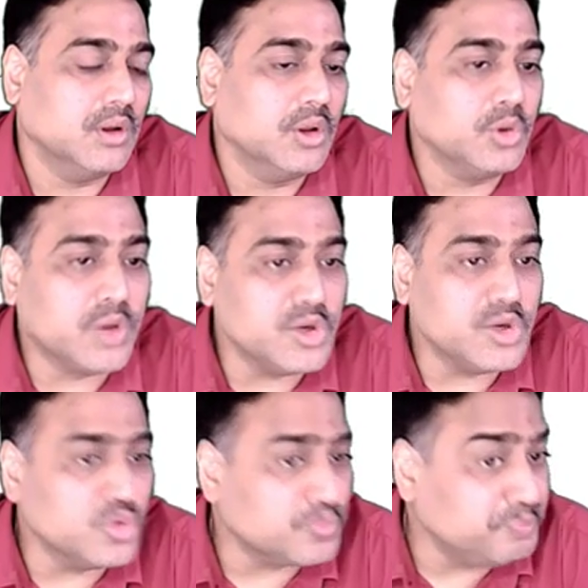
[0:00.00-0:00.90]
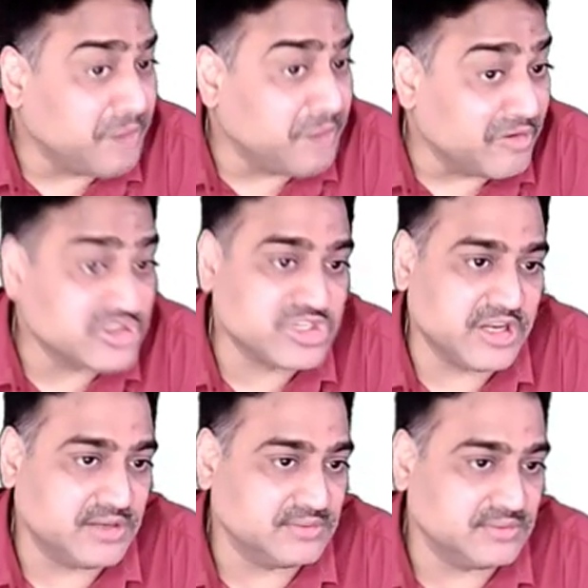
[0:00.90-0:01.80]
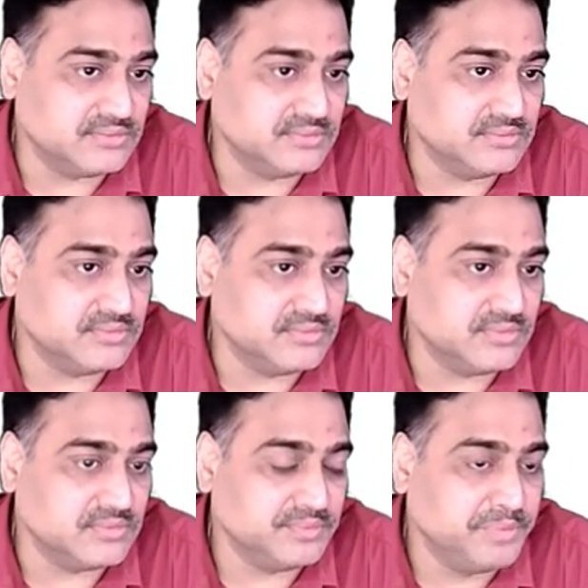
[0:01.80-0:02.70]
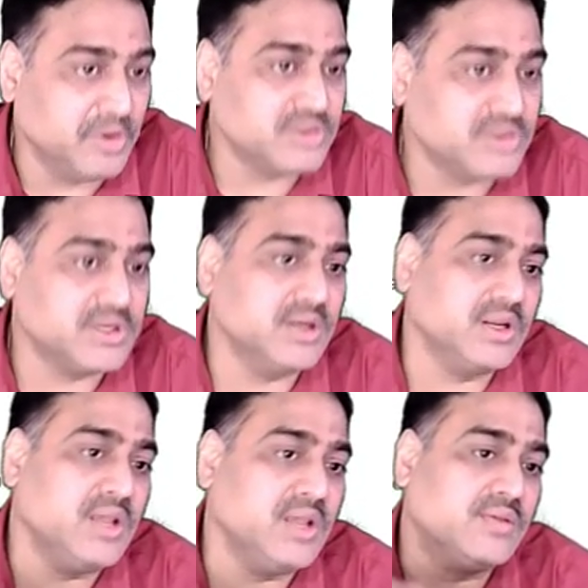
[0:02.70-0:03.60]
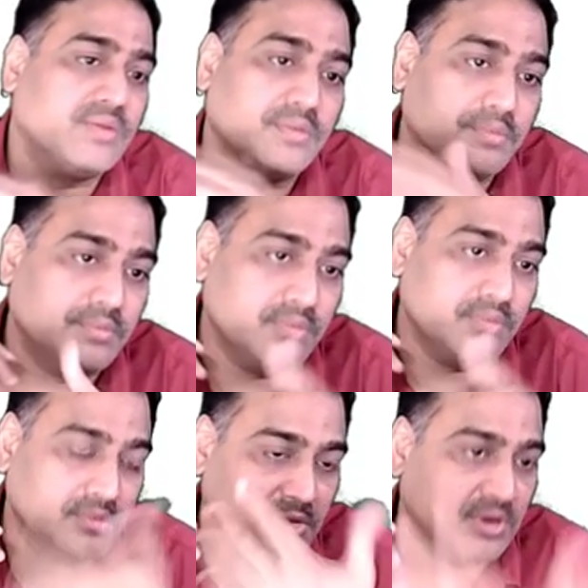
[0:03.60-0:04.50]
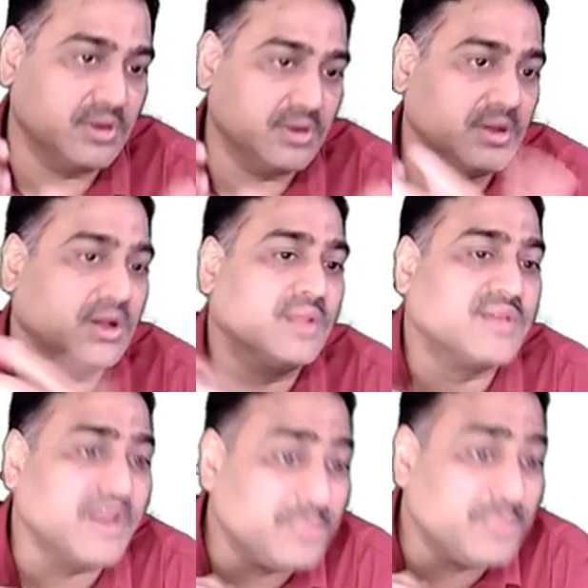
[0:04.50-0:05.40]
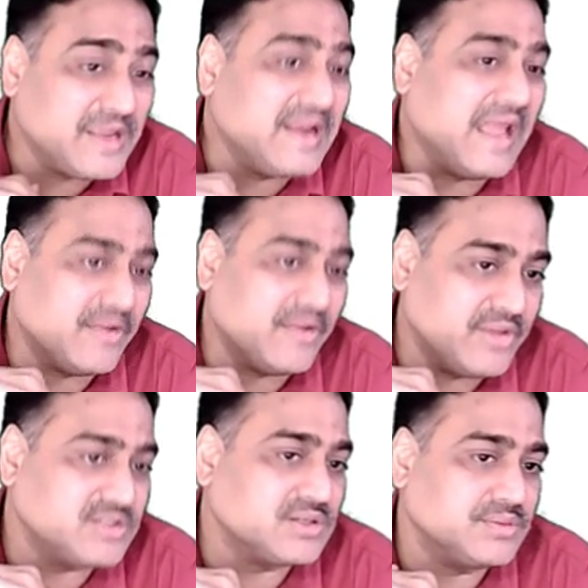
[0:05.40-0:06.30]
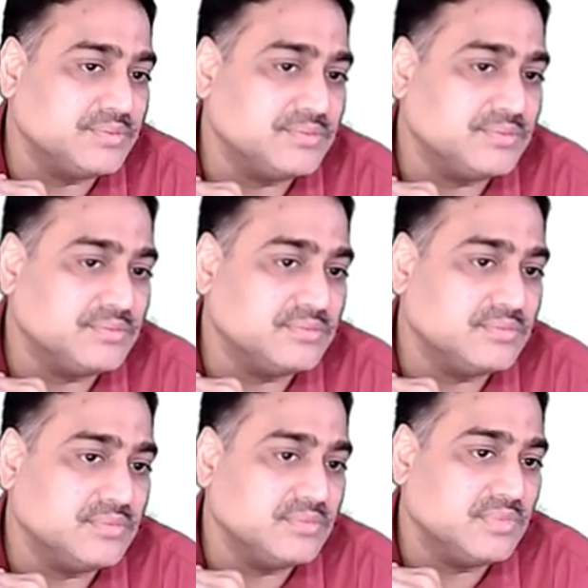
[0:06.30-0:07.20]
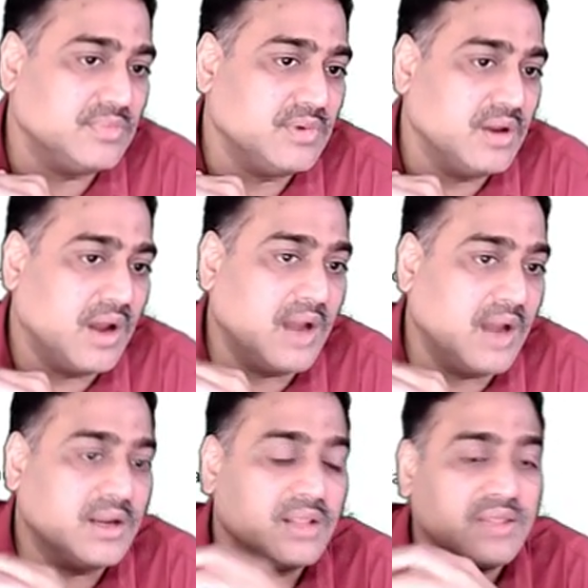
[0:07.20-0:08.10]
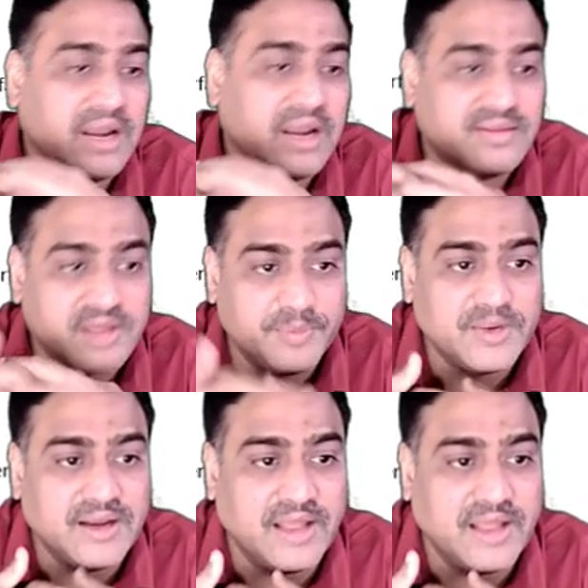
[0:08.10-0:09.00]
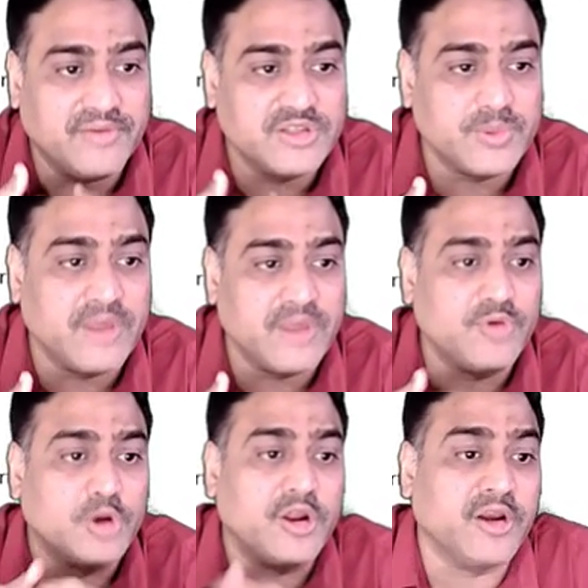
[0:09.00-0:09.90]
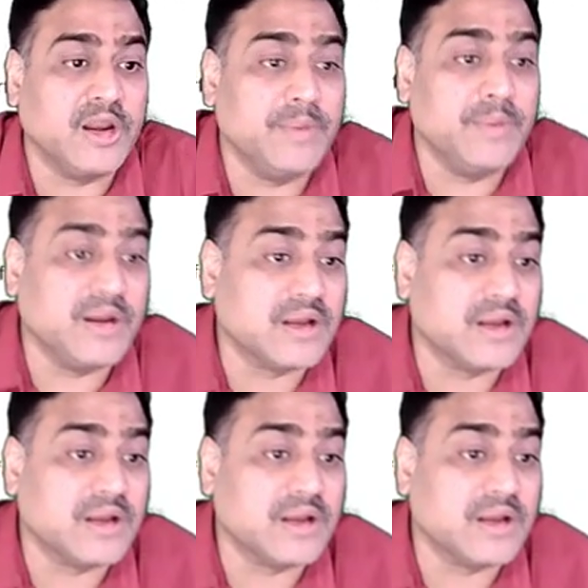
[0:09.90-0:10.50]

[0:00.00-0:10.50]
You can use PowerShell. PowerShell is a scripting language. And in that scripting language, we have got ready-made